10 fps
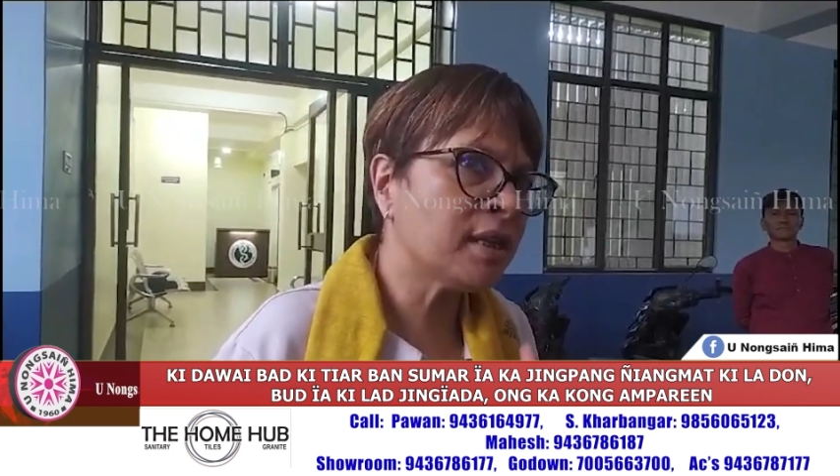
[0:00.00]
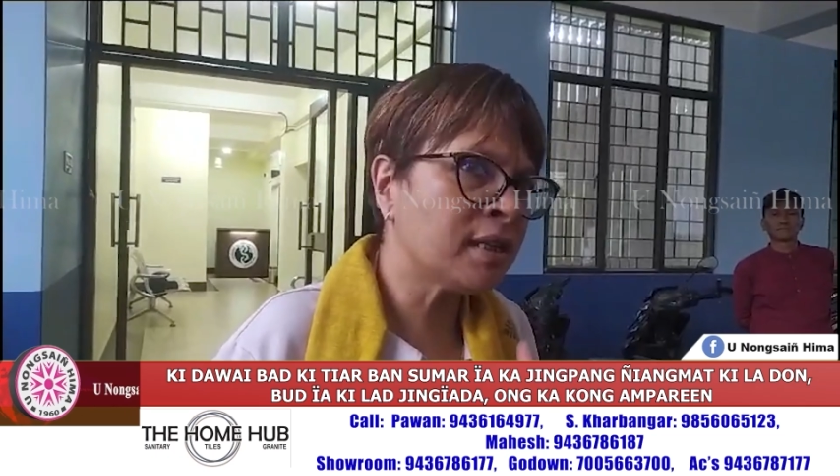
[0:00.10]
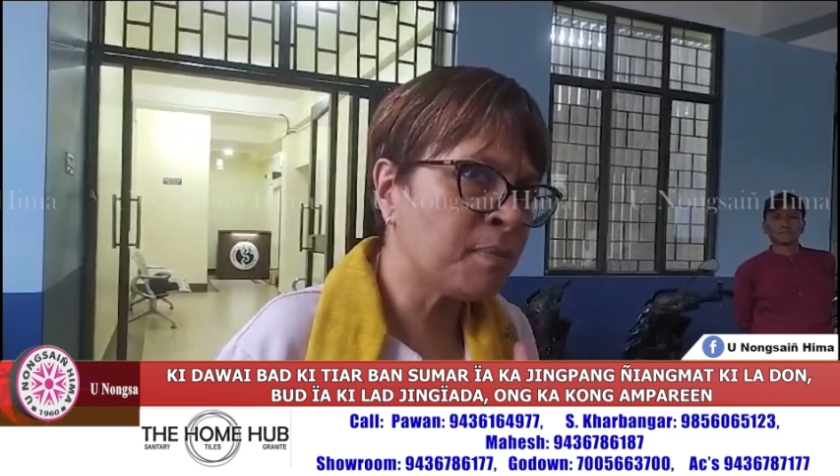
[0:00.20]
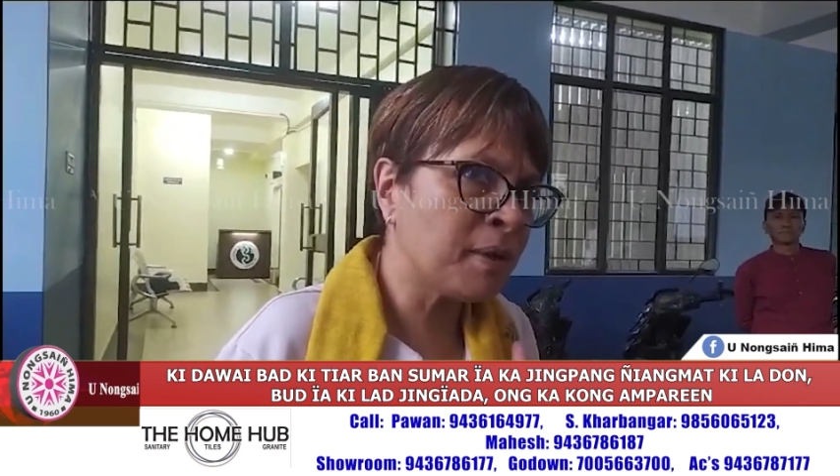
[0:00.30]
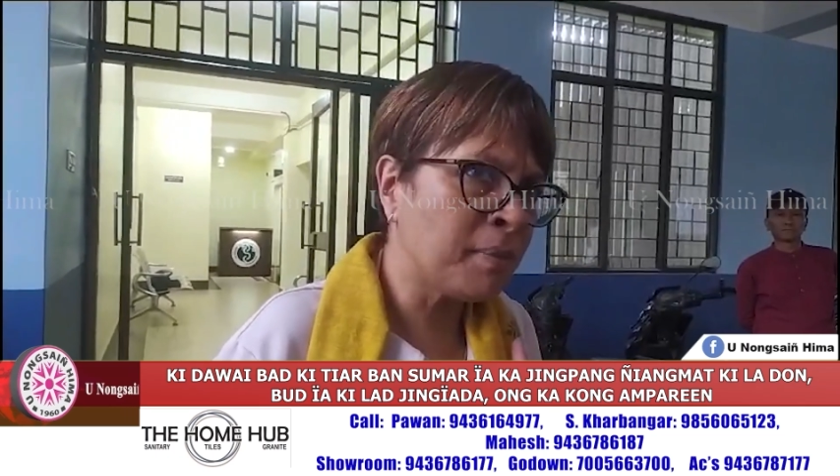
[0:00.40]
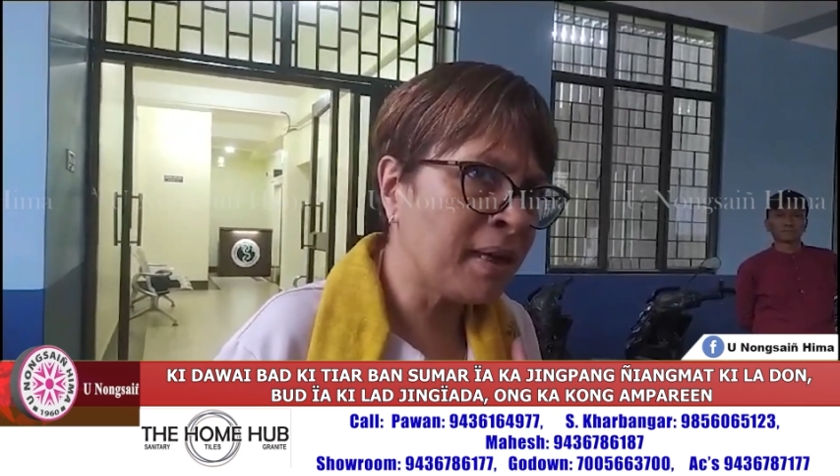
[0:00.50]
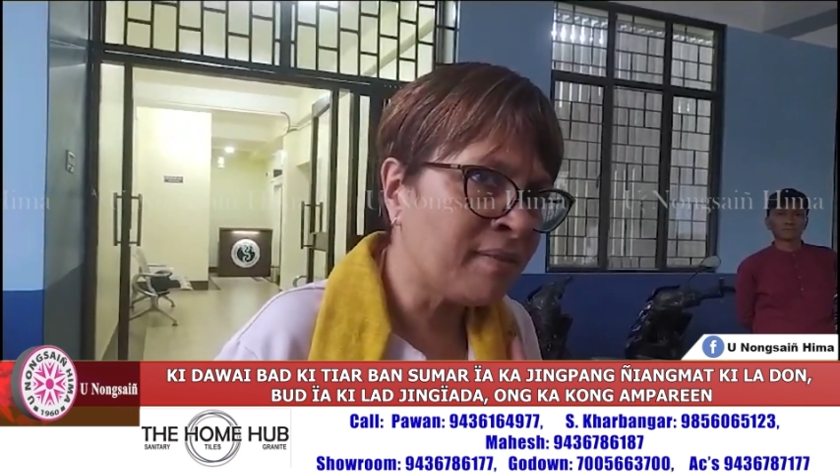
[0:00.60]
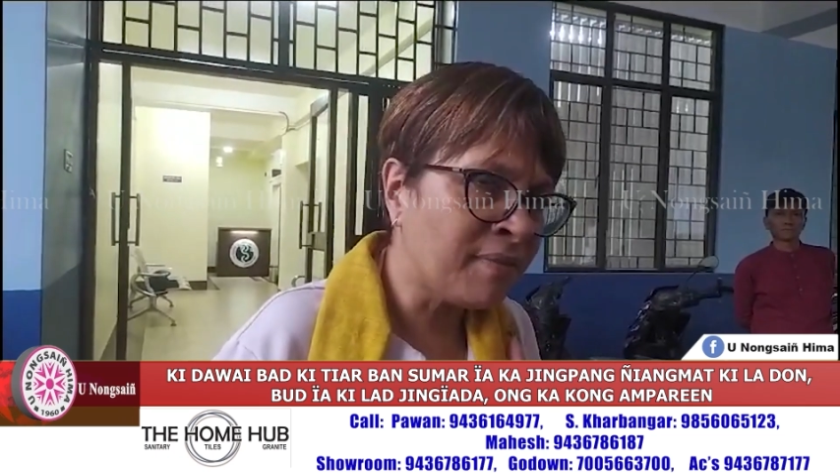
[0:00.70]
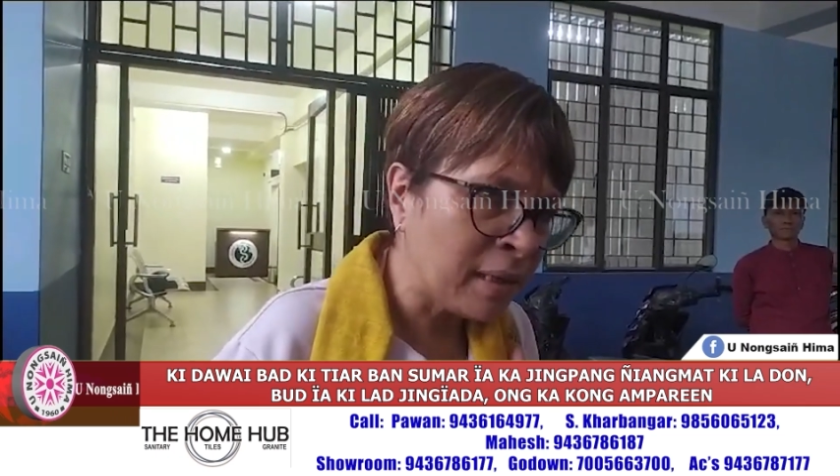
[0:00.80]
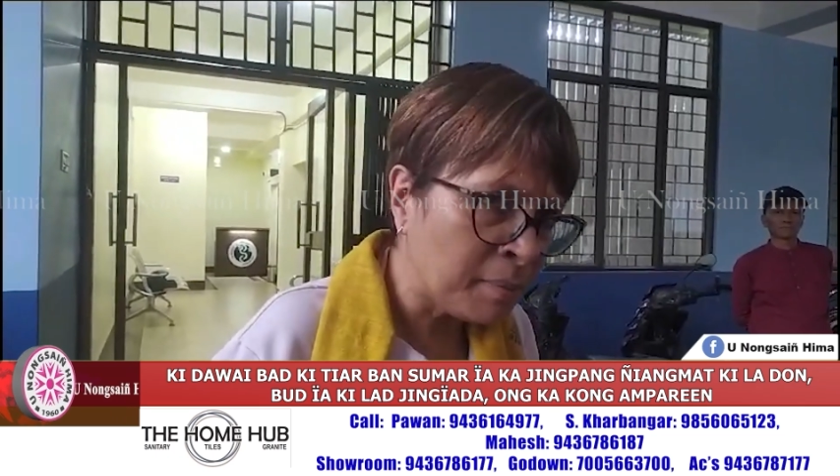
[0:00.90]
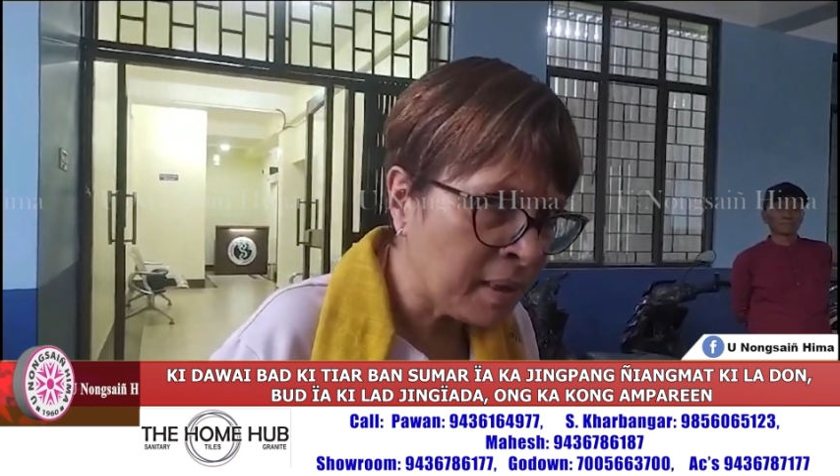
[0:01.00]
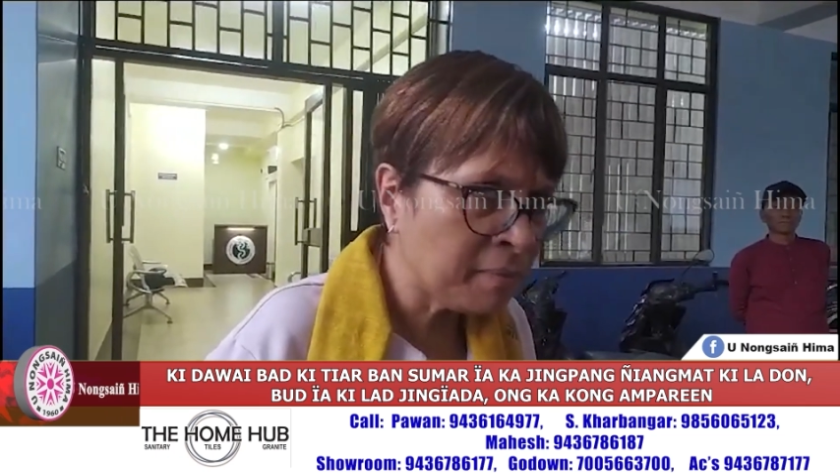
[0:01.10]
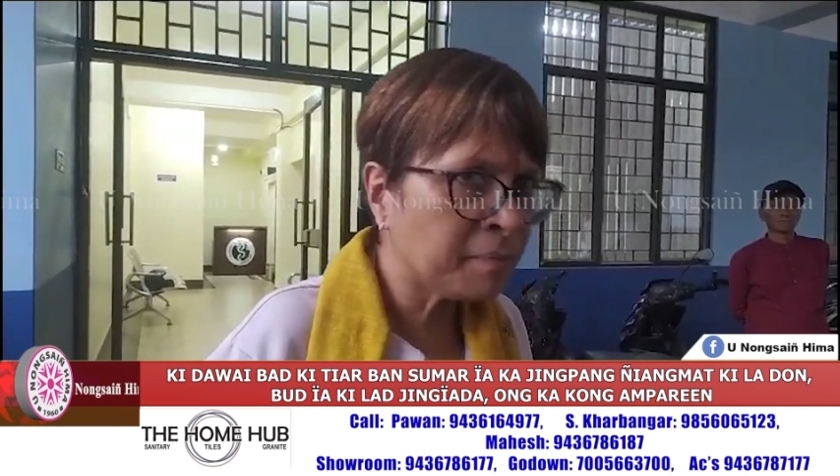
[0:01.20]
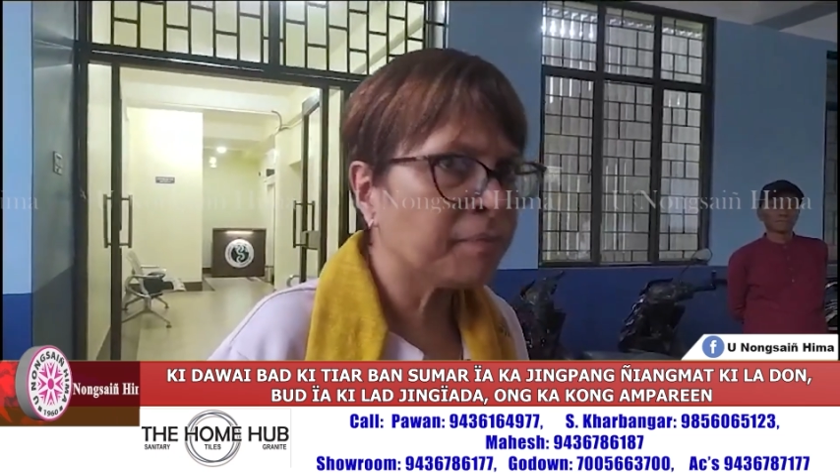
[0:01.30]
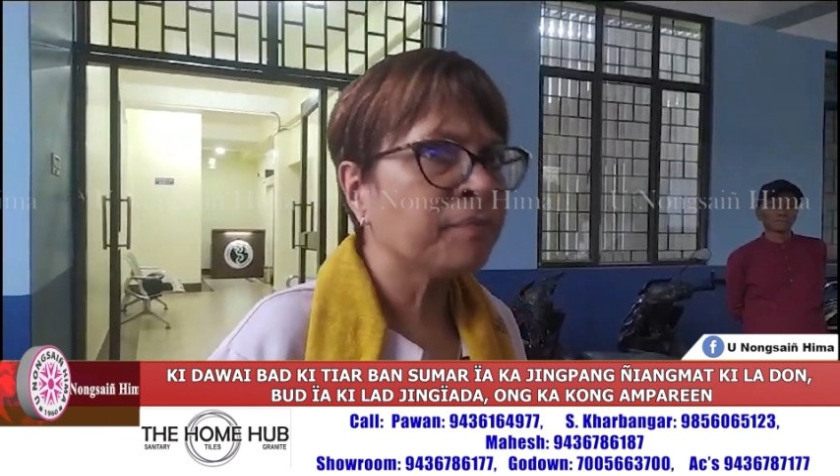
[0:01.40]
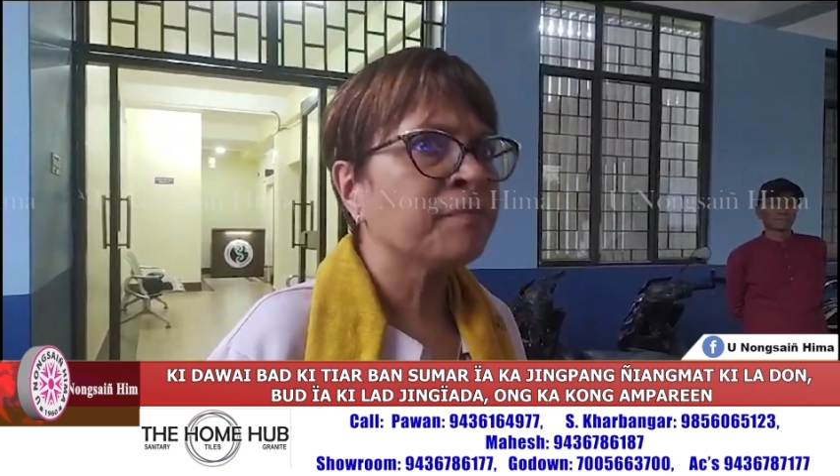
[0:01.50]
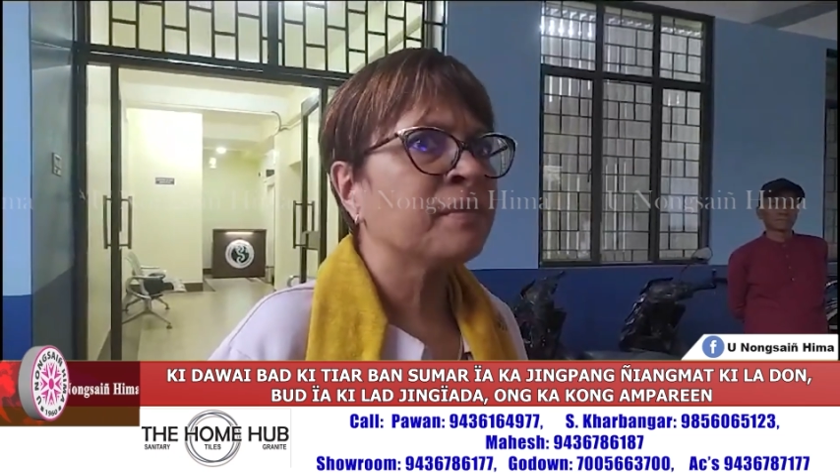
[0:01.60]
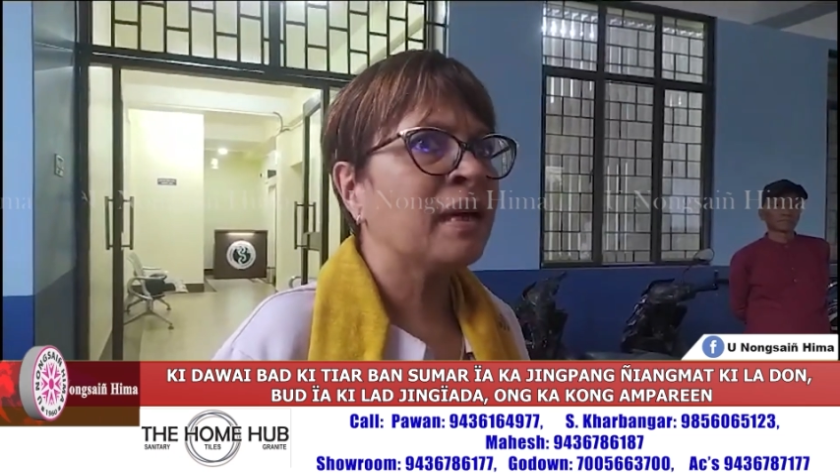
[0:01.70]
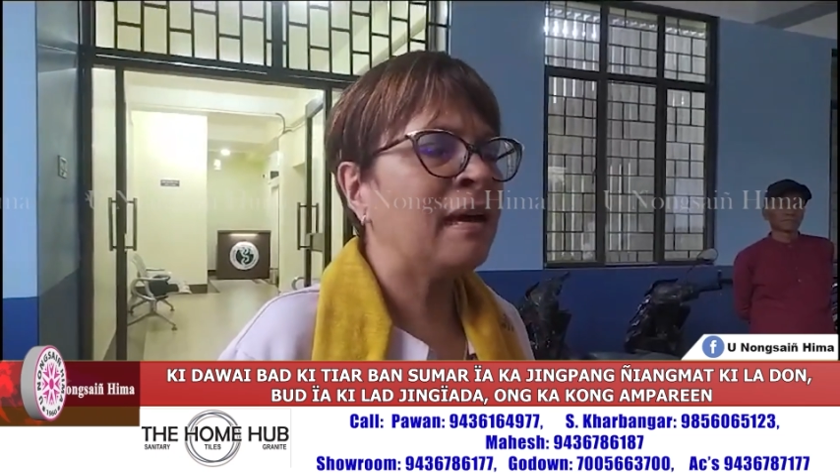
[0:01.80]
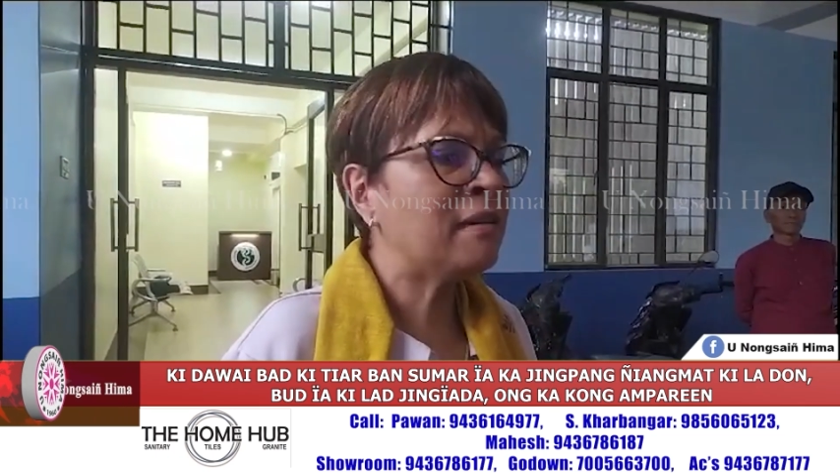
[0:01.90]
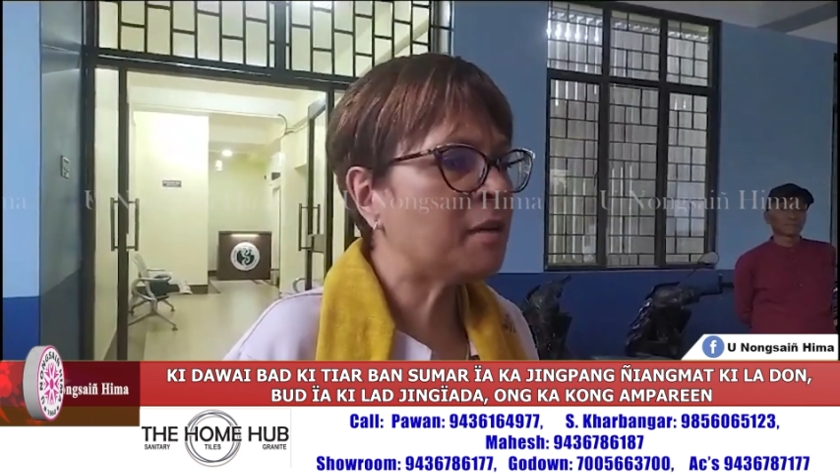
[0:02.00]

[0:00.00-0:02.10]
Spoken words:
been made available. Health